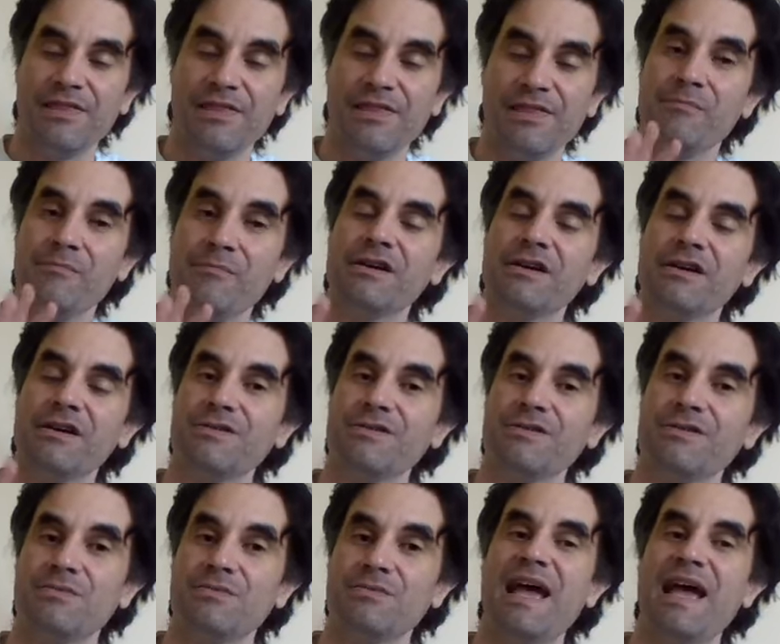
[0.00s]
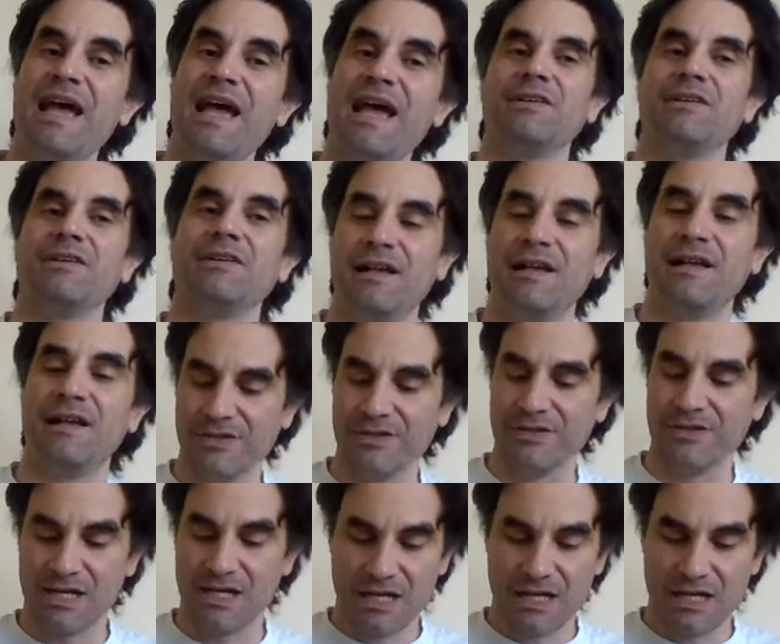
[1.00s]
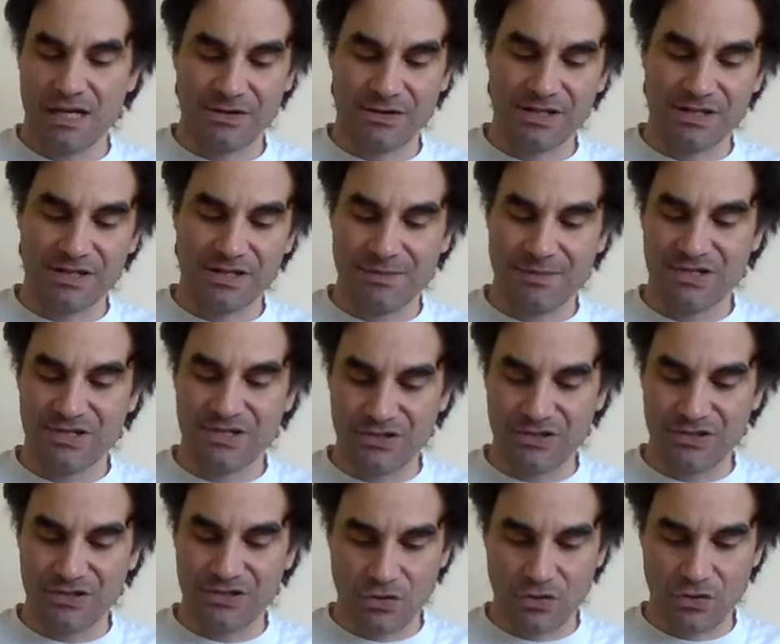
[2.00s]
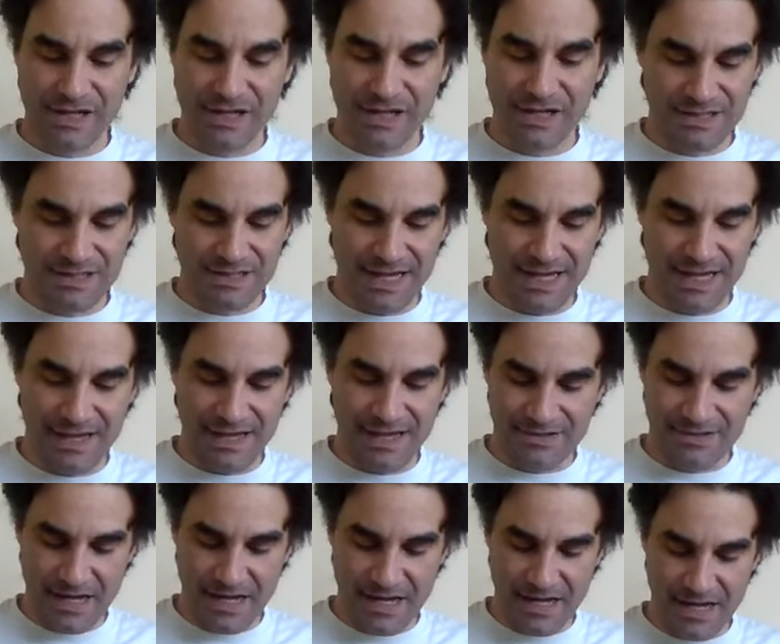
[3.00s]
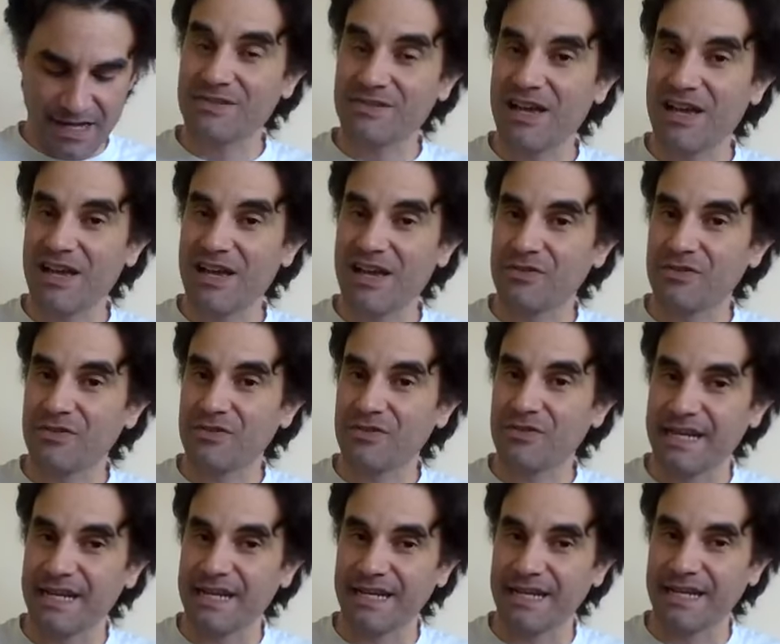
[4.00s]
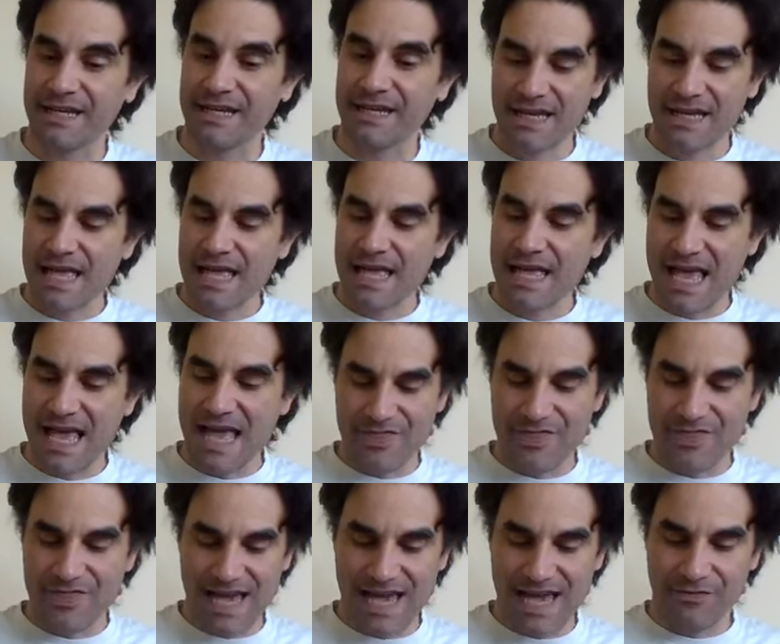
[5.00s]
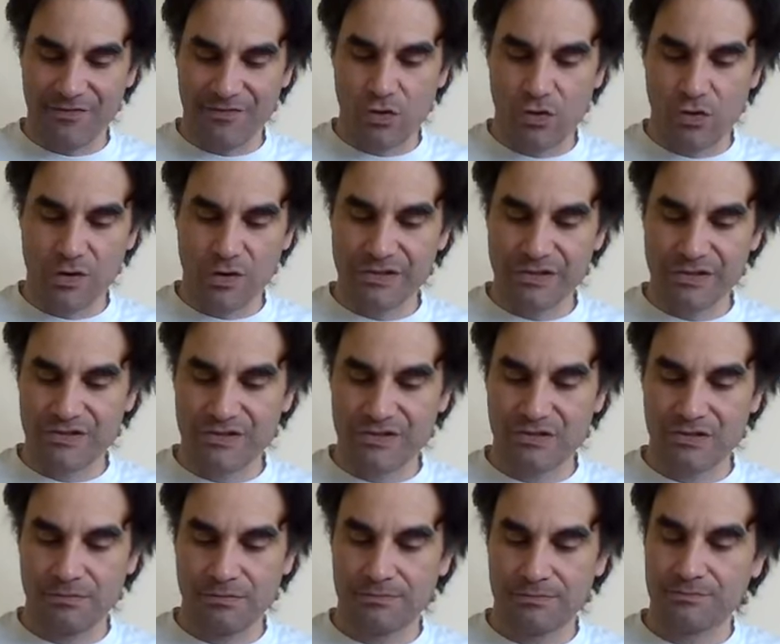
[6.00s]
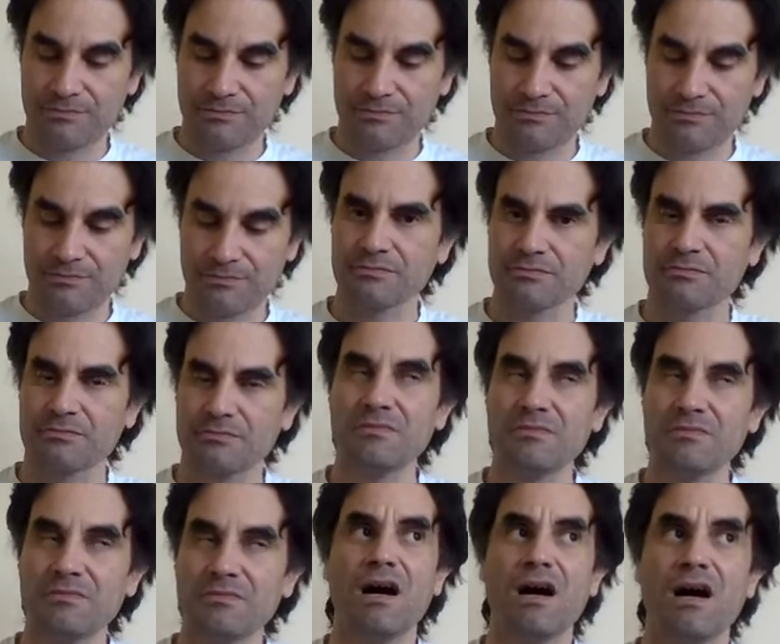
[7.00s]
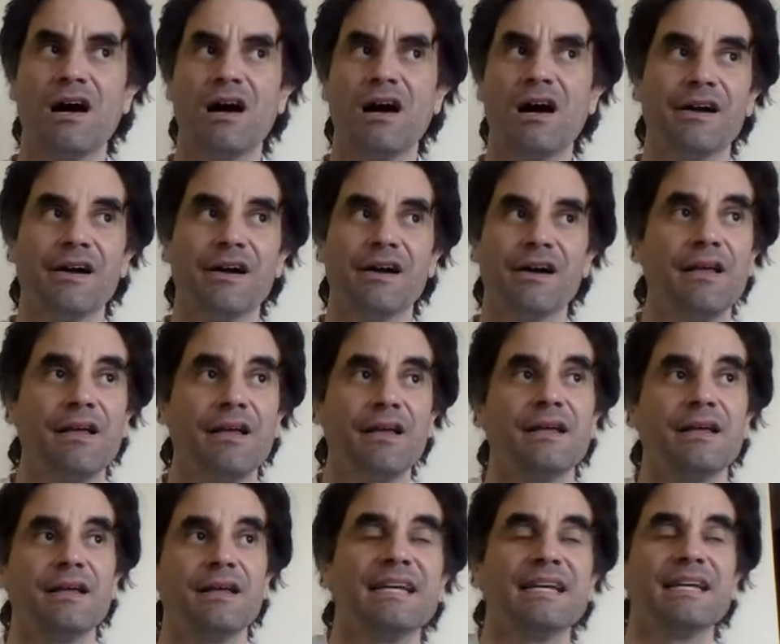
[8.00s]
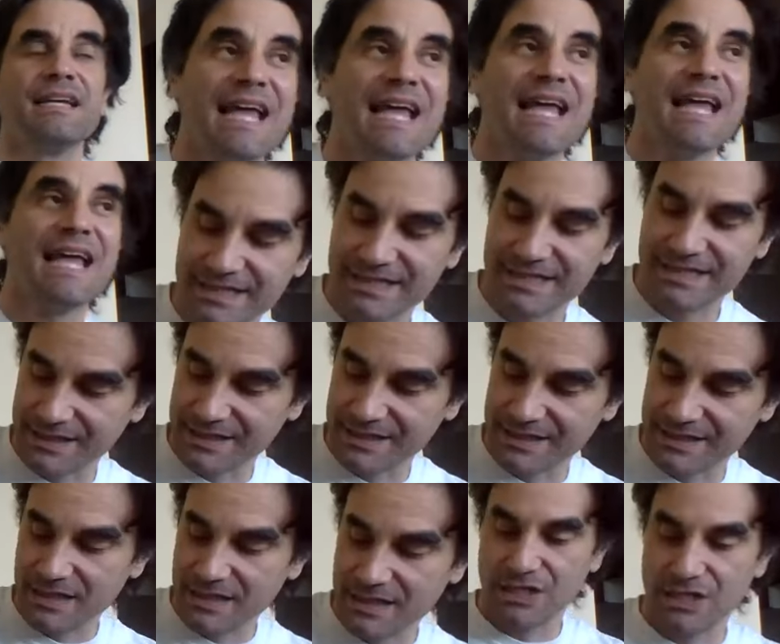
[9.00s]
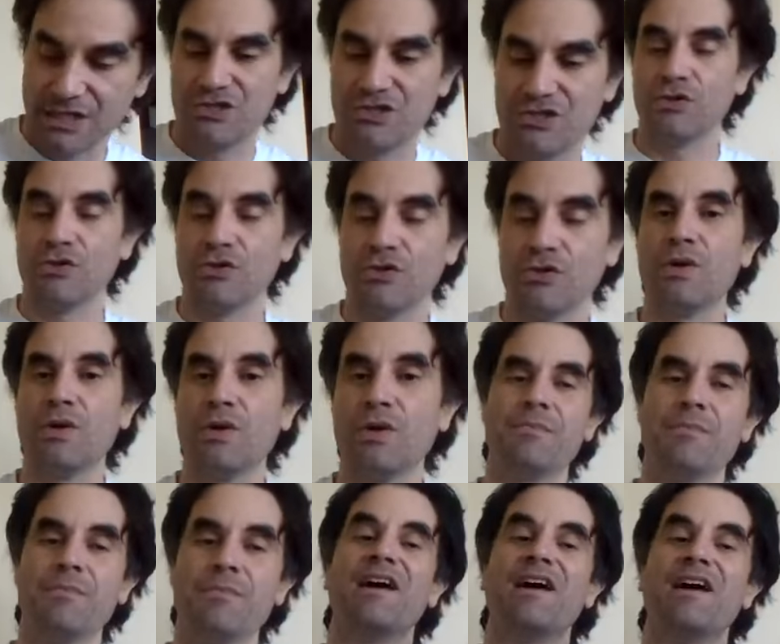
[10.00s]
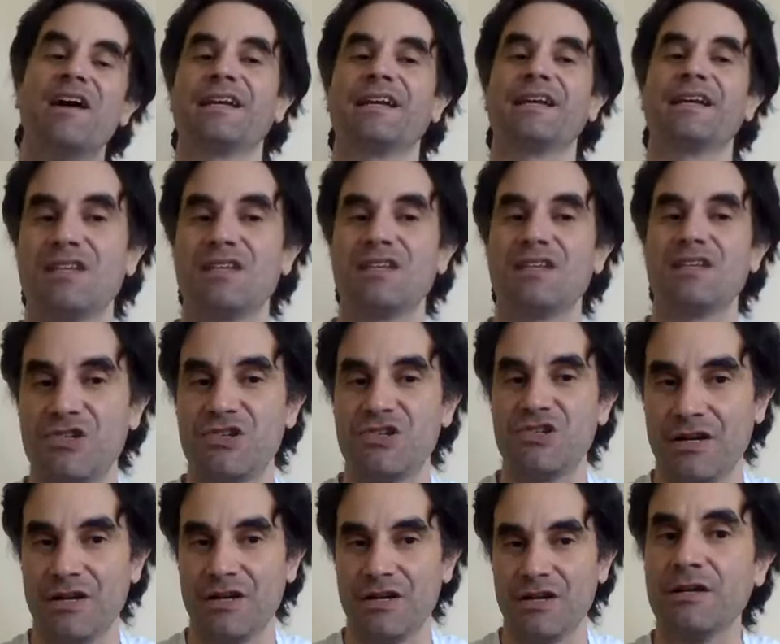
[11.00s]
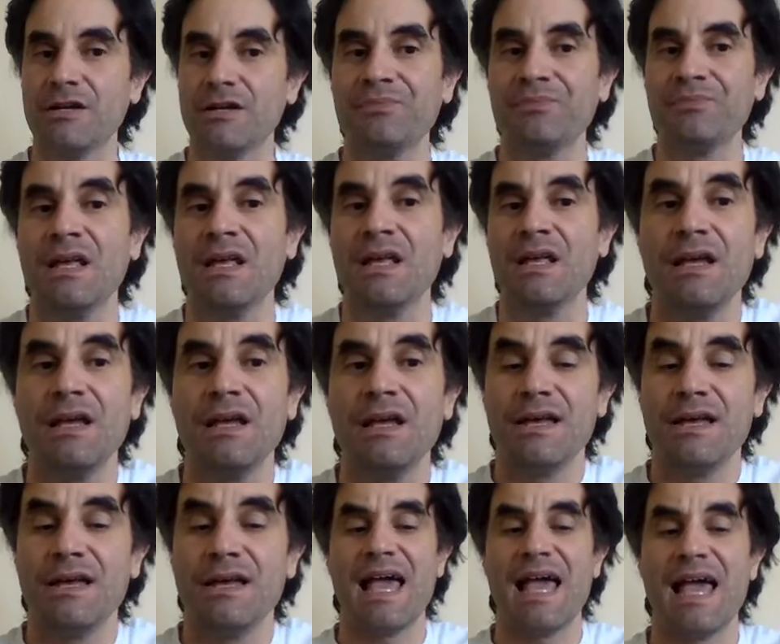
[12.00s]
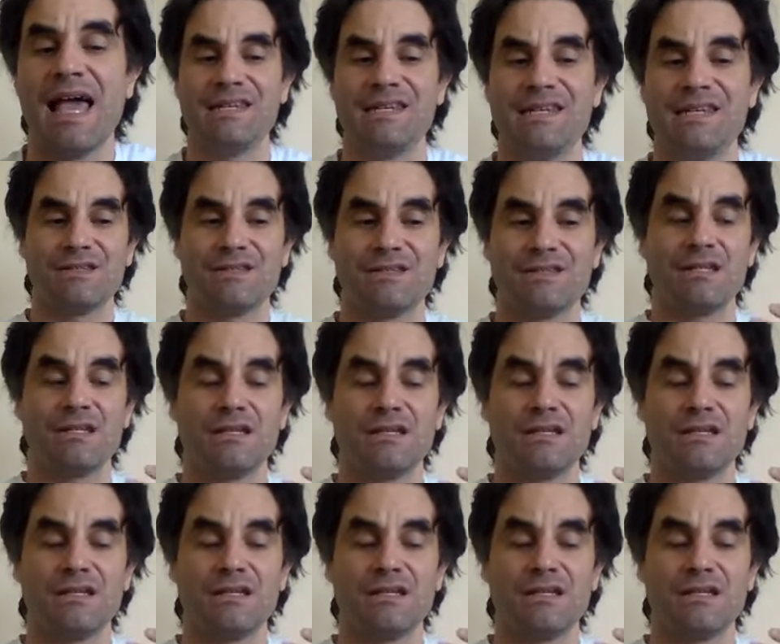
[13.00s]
that mirrors and parallels the redemption stories and tales that others have been writing, and that, of course, are connected to an American subgenre. And